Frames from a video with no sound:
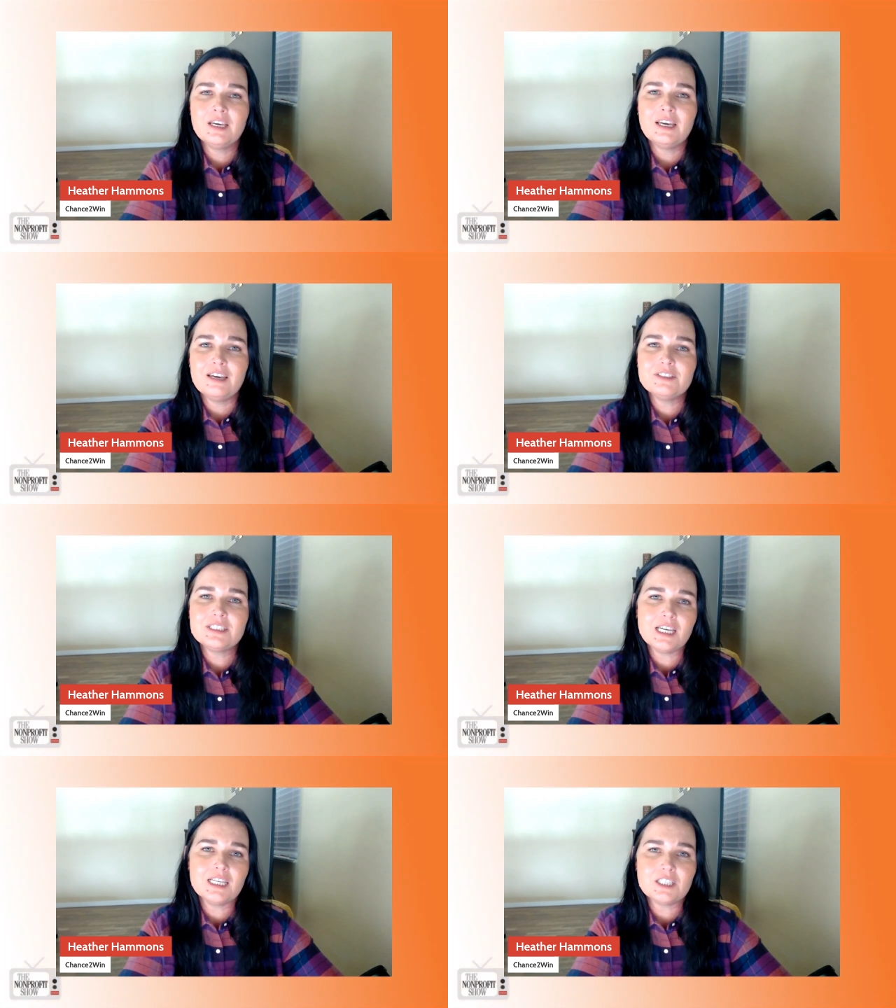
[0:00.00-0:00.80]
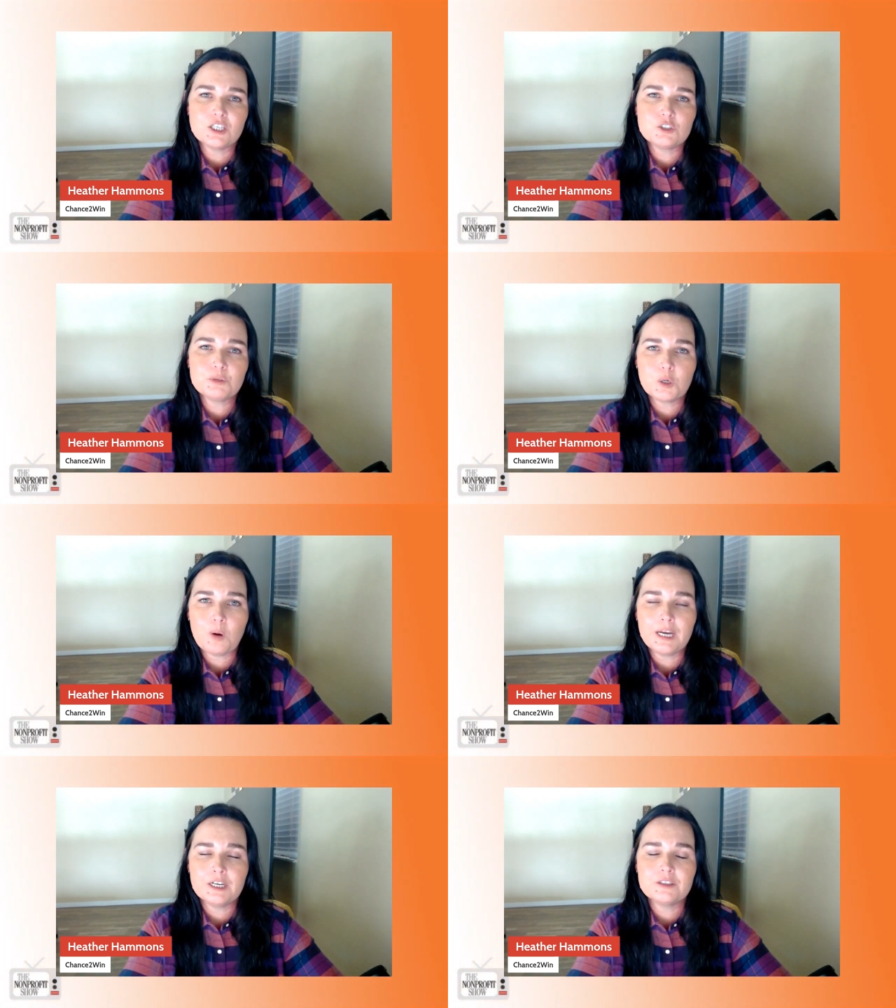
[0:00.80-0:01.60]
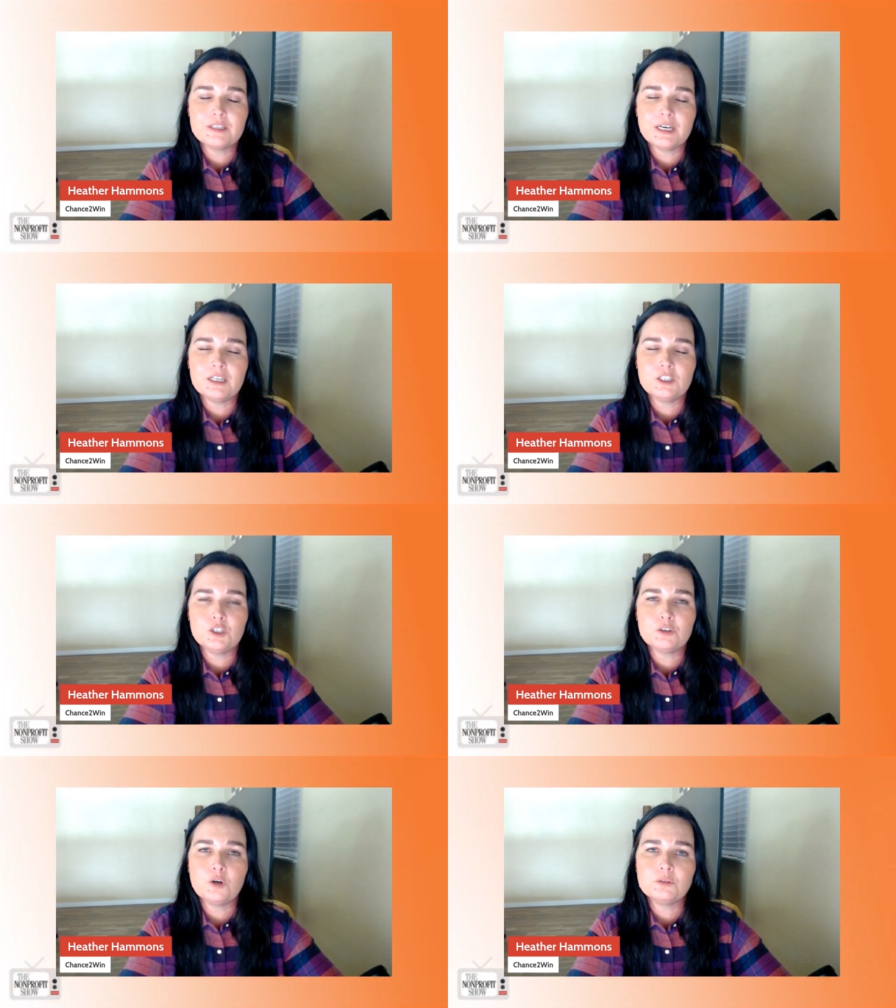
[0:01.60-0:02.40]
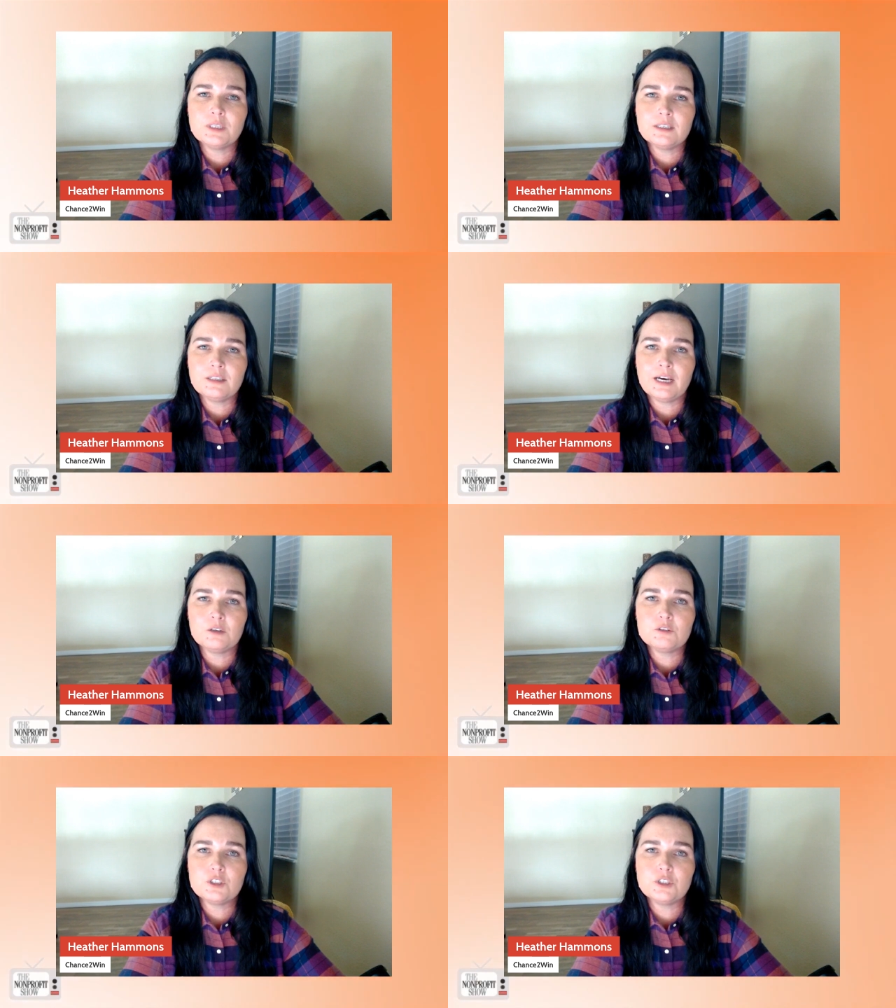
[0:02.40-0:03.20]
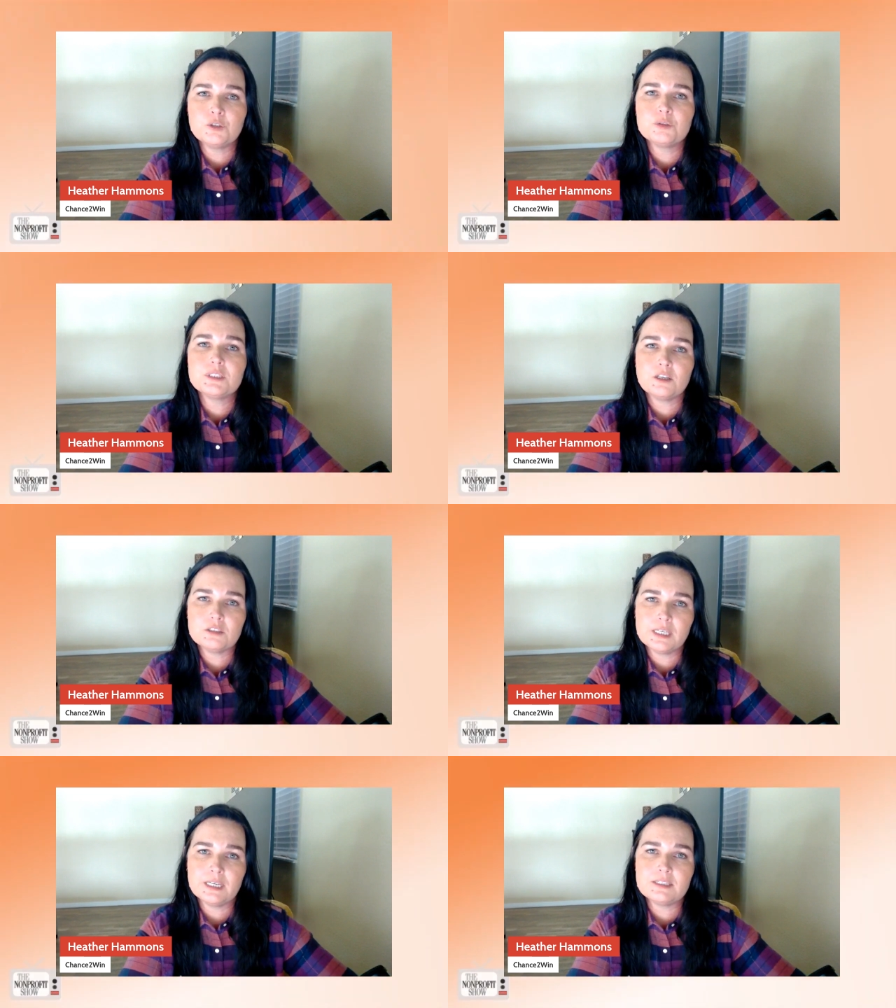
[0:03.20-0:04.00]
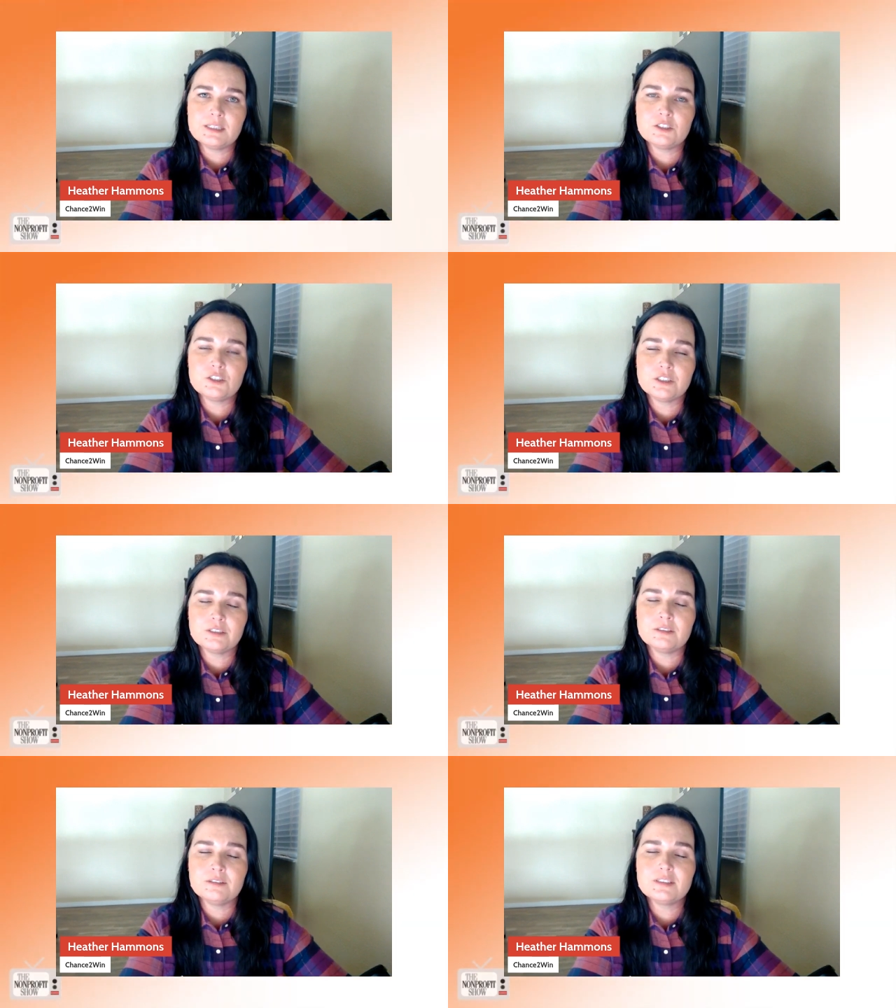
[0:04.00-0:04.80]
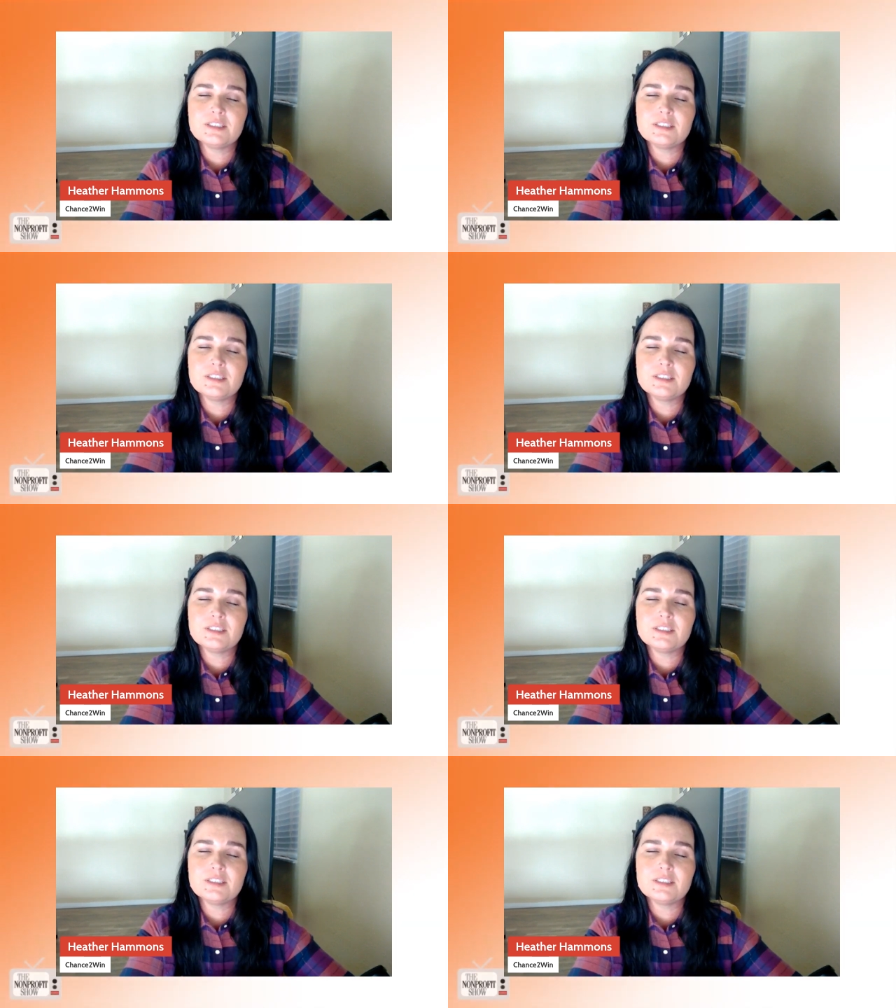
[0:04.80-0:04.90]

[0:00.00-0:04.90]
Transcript: If a state does require that you're only allowed to sell tickets in a certain